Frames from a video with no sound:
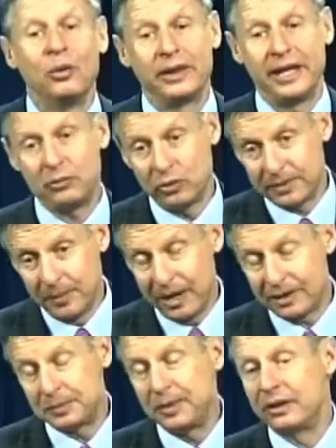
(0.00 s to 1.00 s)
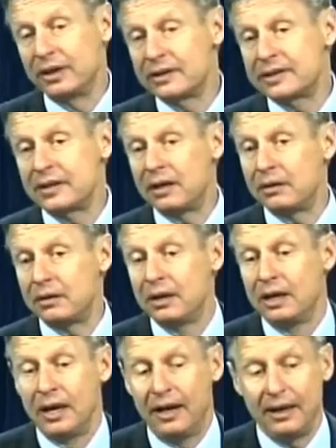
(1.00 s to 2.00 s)
Well, that was my experience,
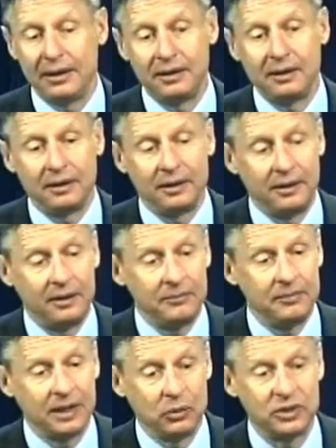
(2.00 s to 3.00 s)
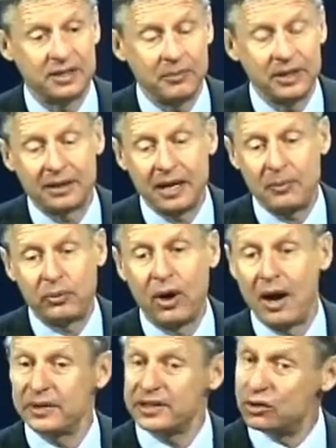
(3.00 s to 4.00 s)
and it was something that I
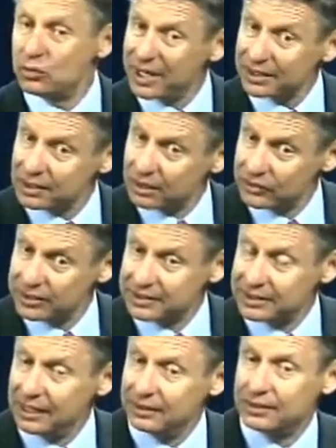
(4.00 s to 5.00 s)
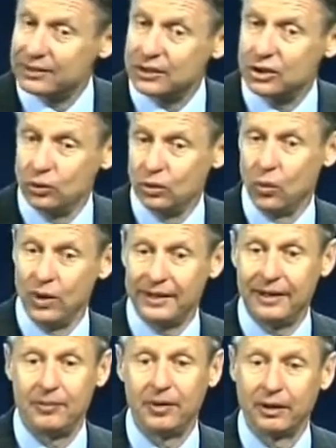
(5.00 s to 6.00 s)
promised. New Mexico is a state that's
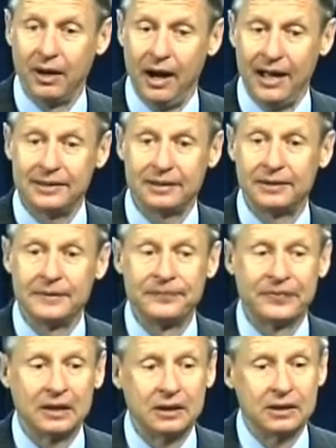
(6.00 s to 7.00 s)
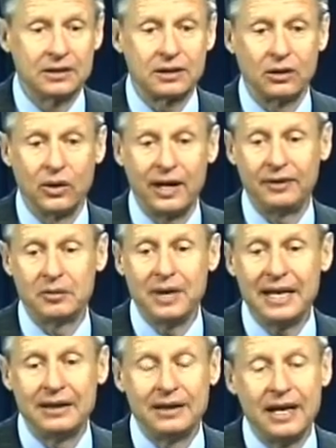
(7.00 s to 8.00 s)
2-to-1 Democrat. So having
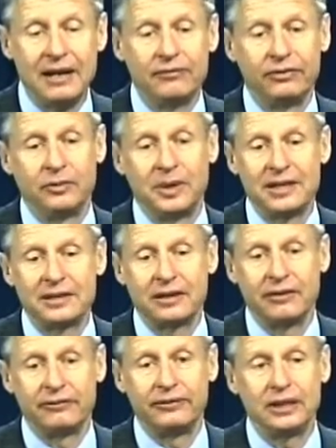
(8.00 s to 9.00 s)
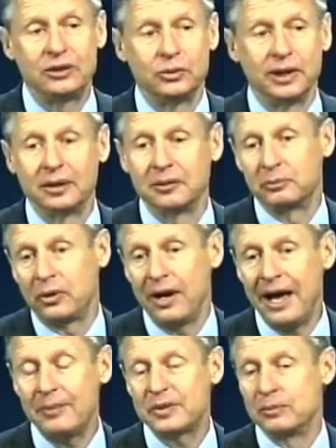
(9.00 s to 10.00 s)
made a name for myself vetoing
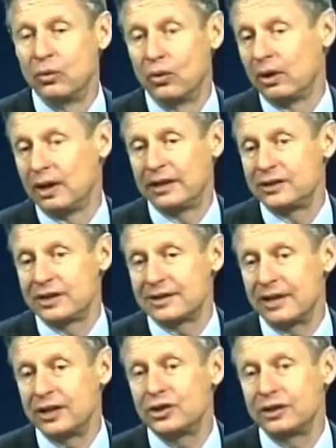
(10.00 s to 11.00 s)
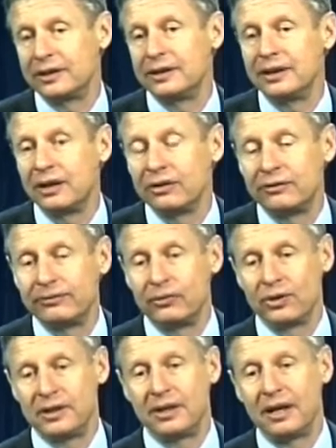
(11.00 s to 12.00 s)
perhaps more legislation than the other
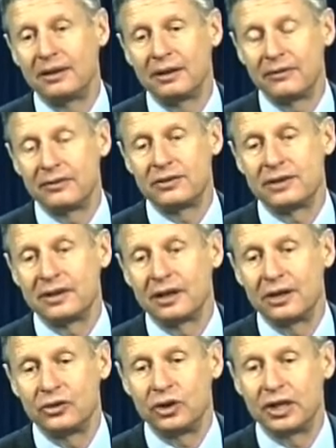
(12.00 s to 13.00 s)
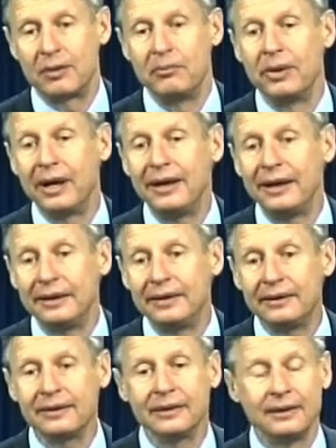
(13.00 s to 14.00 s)
49 governors in the country
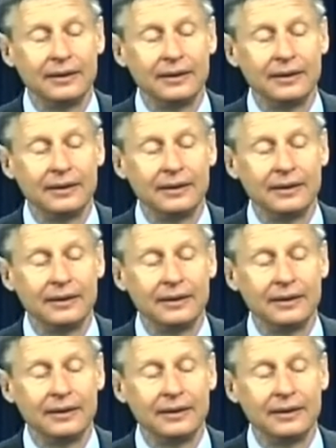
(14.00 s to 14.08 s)
combined,